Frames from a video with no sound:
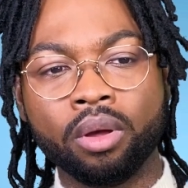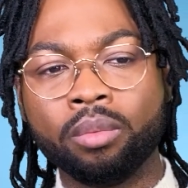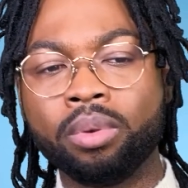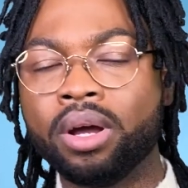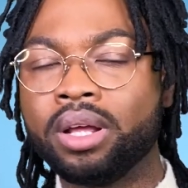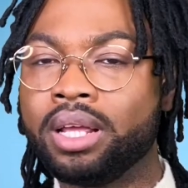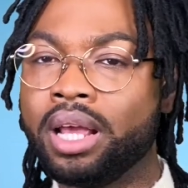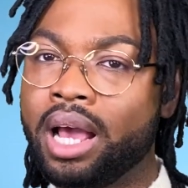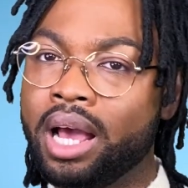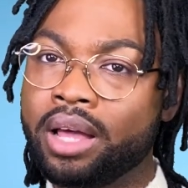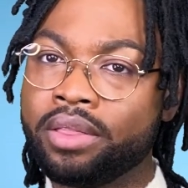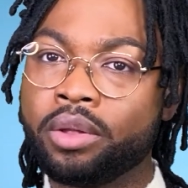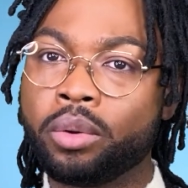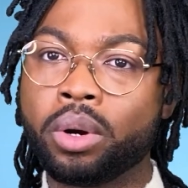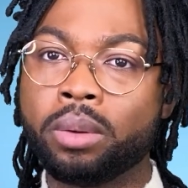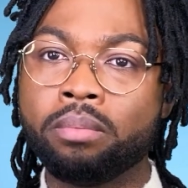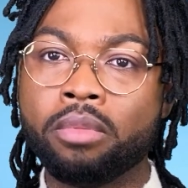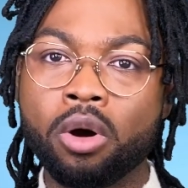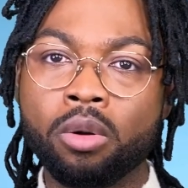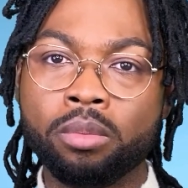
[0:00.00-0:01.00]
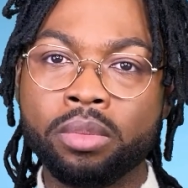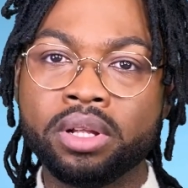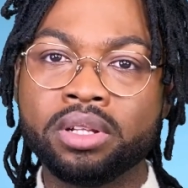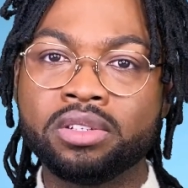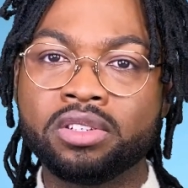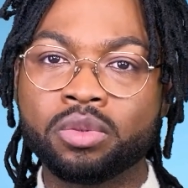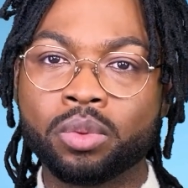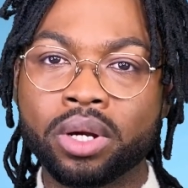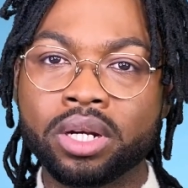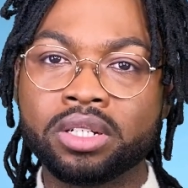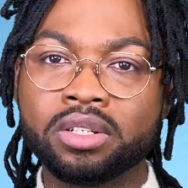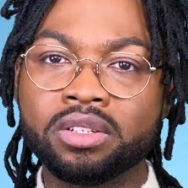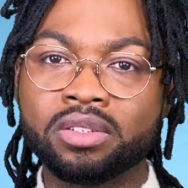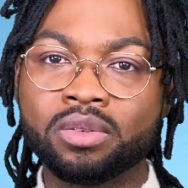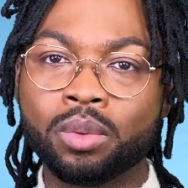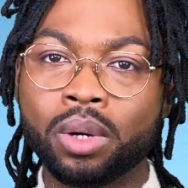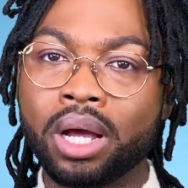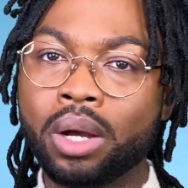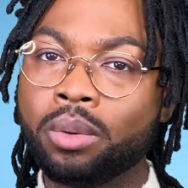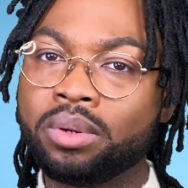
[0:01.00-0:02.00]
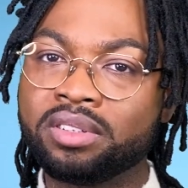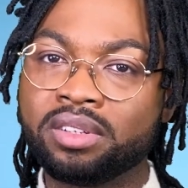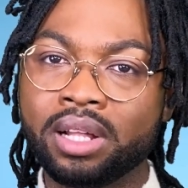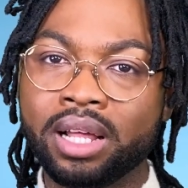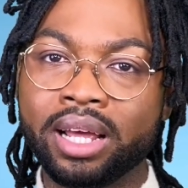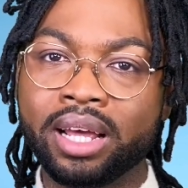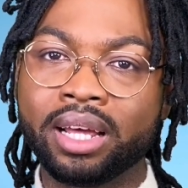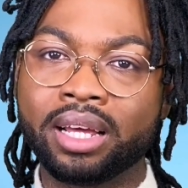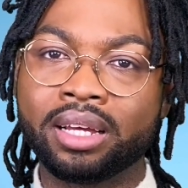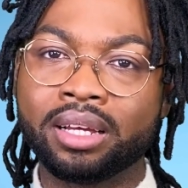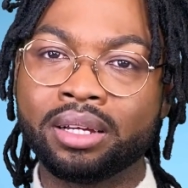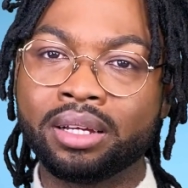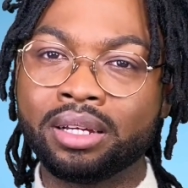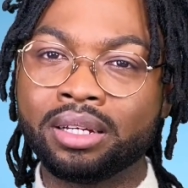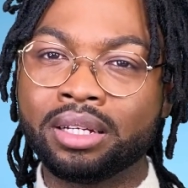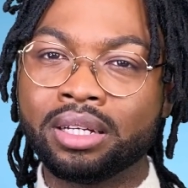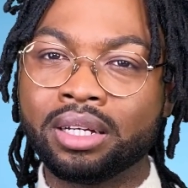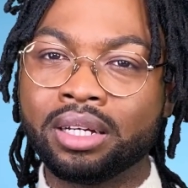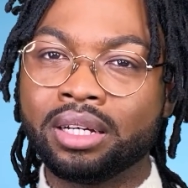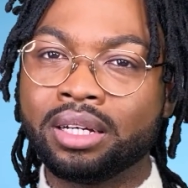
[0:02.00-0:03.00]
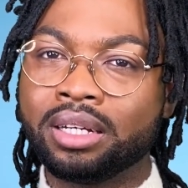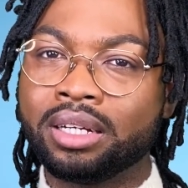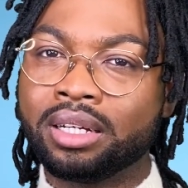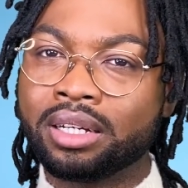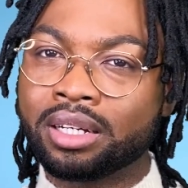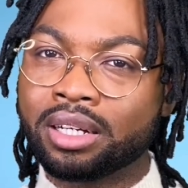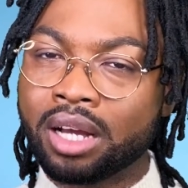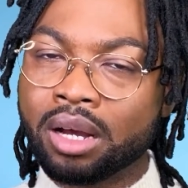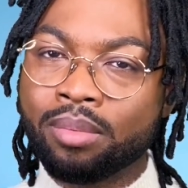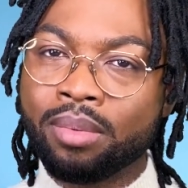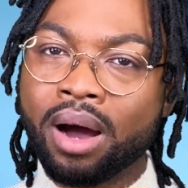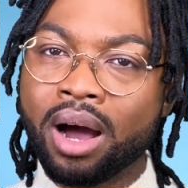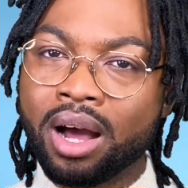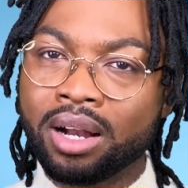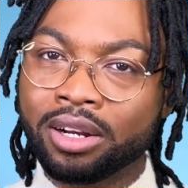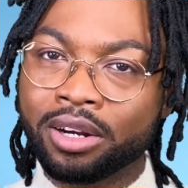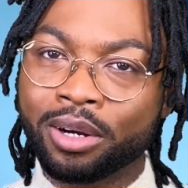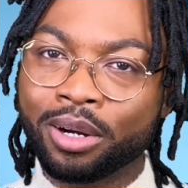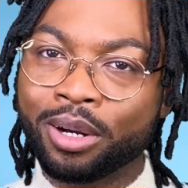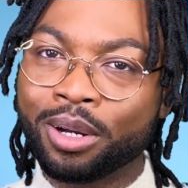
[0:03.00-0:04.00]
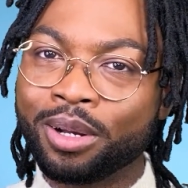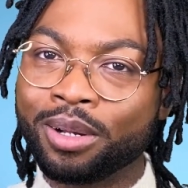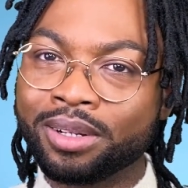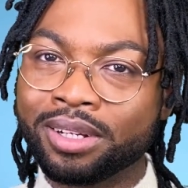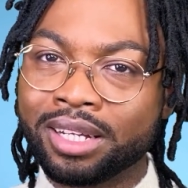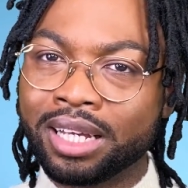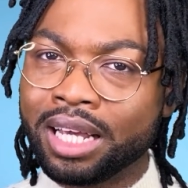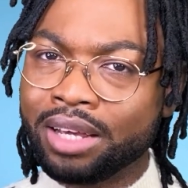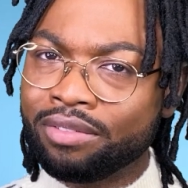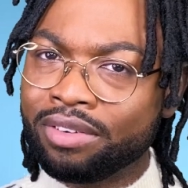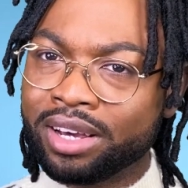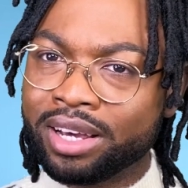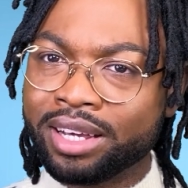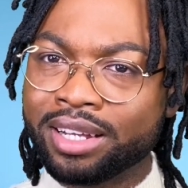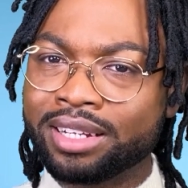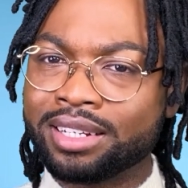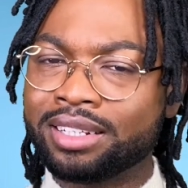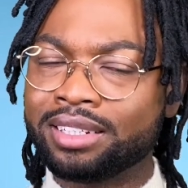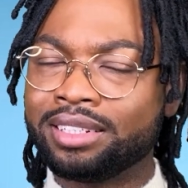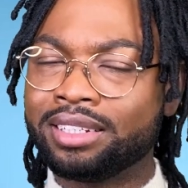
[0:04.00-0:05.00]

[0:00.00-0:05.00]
But yeah, there were moments where I was like, come on, girl, give it.